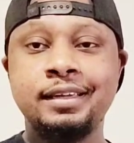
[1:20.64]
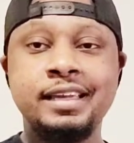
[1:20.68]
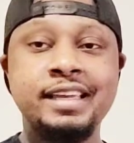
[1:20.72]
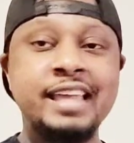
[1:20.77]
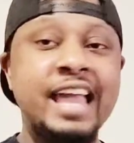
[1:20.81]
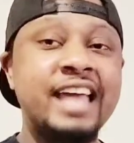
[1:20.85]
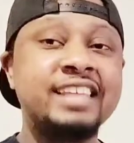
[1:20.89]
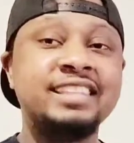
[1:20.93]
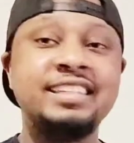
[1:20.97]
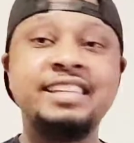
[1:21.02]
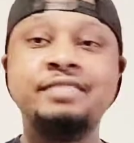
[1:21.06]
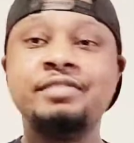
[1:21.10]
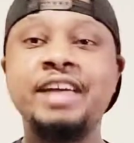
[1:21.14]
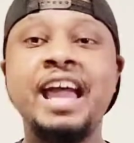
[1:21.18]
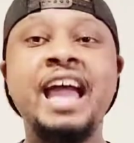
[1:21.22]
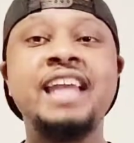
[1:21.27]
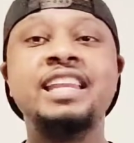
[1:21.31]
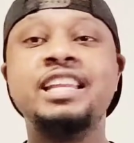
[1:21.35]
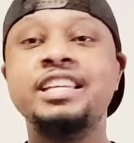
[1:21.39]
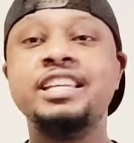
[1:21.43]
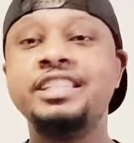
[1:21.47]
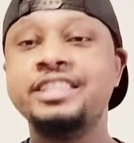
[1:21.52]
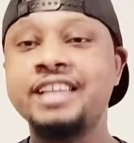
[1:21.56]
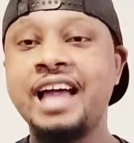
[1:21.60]
He hasn't even
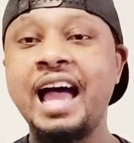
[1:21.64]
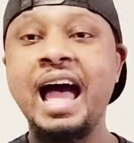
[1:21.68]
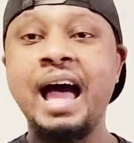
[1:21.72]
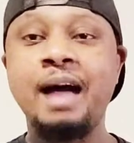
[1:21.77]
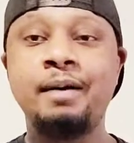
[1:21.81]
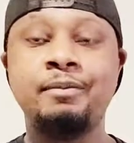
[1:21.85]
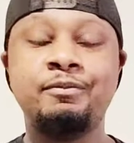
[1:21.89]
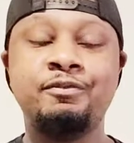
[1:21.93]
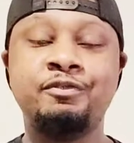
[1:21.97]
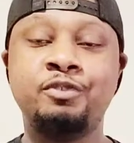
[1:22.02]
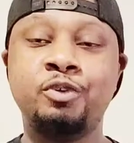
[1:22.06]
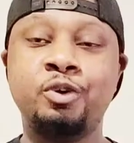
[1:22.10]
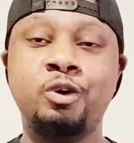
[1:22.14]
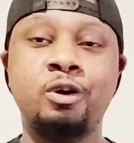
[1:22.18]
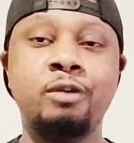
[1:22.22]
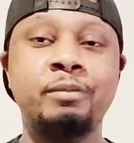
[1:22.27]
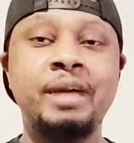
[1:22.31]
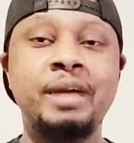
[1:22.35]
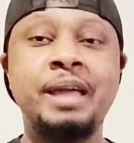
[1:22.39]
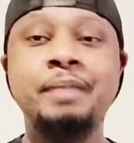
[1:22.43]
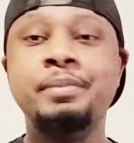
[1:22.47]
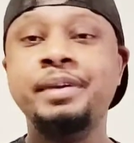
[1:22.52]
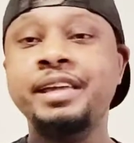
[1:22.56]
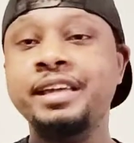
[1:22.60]
had the job for
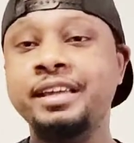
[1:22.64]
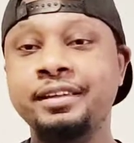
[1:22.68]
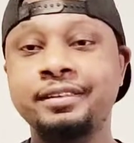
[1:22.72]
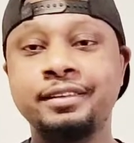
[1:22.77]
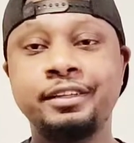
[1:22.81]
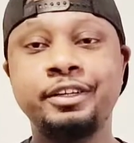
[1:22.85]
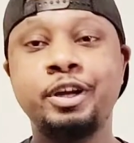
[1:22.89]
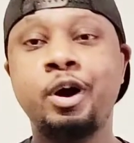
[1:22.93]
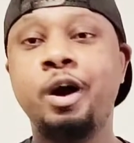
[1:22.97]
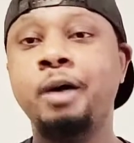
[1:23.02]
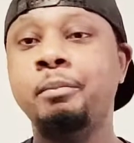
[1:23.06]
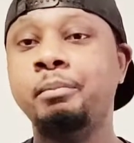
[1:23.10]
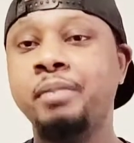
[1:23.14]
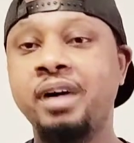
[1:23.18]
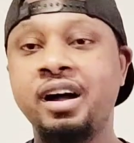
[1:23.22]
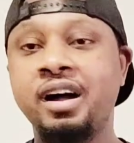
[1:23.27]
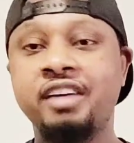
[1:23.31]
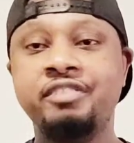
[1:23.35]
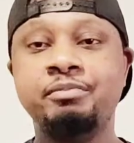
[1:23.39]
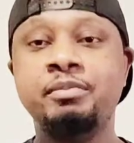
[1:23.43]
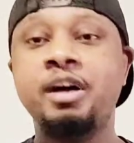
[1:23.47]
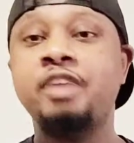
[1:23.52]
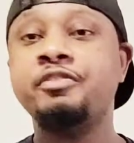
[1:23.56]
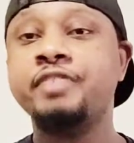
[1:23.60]
maybe, you know, a
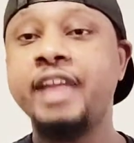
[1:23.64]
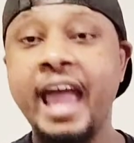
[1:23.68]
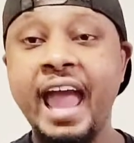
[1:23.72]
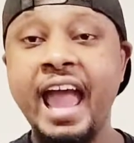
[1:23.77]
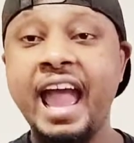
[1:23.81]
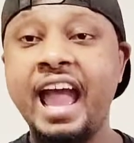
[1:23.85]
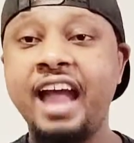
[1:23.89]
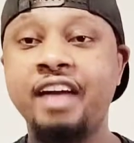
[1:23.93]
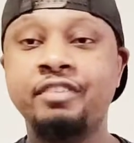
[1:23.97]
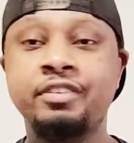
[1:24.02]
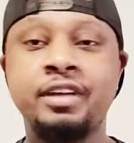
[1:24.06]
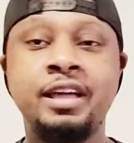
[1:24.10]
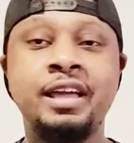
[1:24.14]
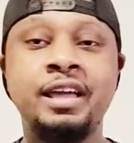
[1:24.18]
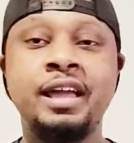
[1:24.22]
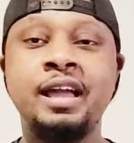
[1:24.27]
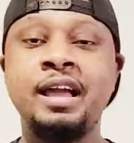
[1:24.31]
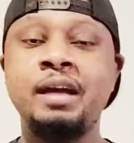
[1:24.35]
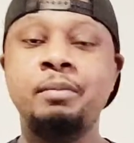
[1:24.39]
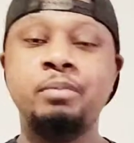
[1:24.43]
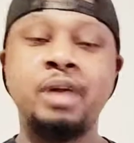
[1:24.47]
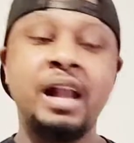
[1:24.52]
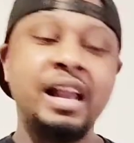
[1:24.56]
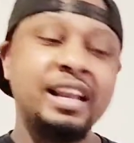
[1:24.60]
month, month and a half.
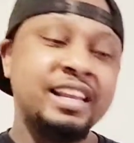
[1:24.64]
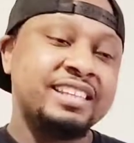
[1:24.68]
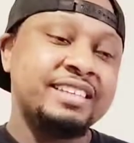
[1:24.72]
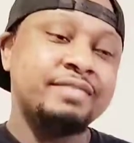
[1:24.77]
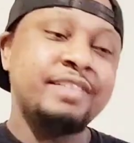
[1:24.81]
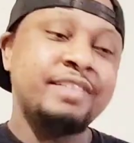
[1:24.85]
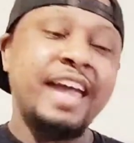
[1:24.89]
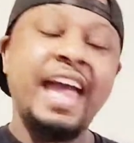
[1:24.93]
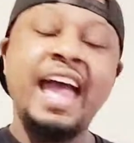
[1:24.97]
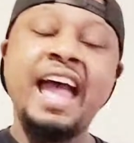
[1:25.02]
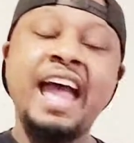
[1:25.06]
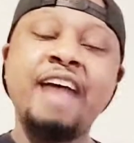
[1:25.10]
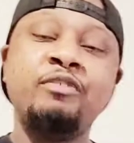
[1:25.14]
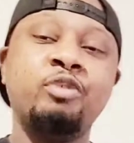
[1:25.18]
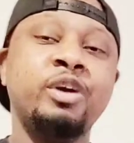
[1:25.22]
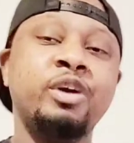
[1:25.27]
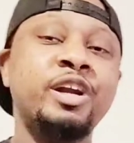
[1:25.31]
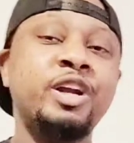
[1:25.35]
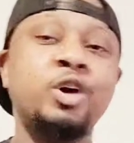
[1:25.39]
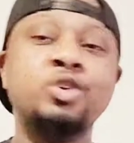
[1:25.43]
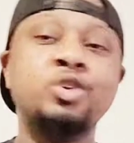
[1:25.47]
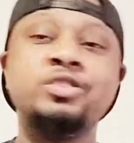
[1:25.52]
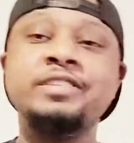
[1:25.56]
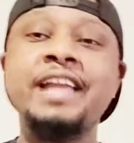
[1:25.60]
Probably doesn't even have one
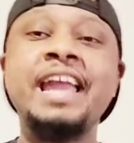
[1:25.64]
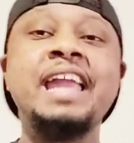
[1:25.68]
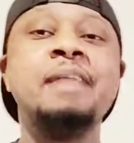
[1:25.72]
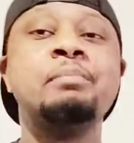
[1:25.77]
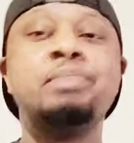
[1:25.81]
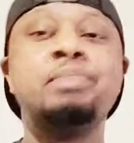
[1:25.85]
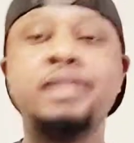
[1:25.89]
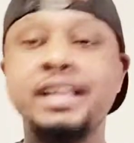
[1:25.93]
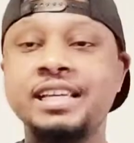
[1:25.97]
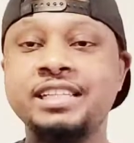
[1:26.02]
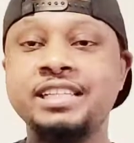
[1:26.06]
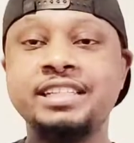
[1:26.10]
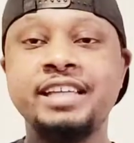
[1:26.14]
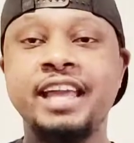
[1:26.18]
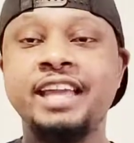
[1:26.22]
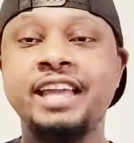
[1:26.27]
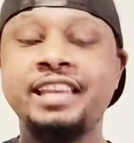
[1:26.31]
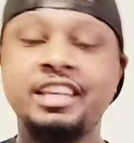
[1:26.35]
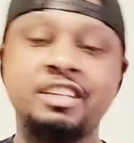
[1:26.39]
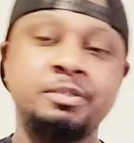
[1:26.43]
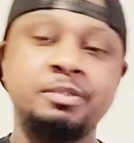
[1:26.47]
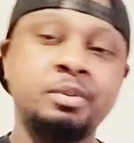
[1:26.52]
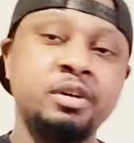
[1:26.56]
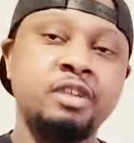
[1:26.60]
of those nameplates yet
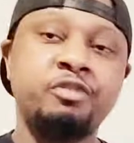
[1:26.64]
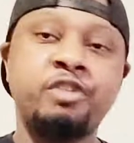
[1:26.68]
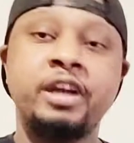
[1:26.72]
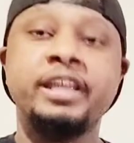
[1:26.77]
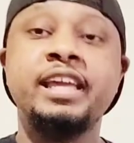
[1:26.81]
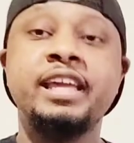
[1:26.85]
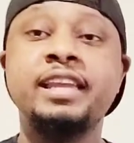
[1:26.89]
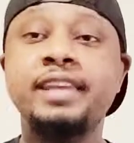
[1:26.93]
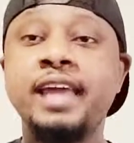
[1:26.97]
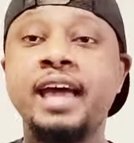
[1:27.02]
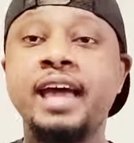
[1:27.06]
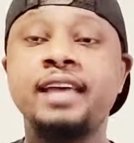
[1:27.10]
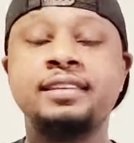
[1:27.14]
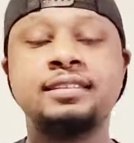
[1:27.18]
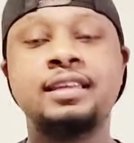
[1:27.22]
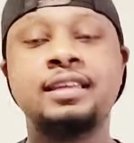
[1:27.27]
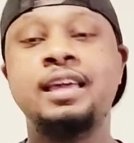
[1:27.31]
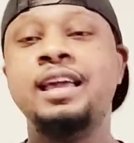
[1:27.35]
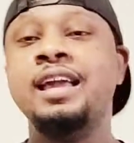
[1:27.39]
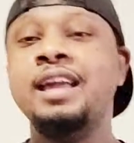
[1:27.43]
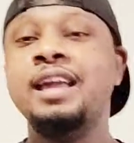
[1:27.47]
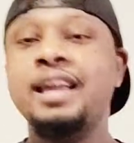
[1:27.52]
that you put in front of your desk.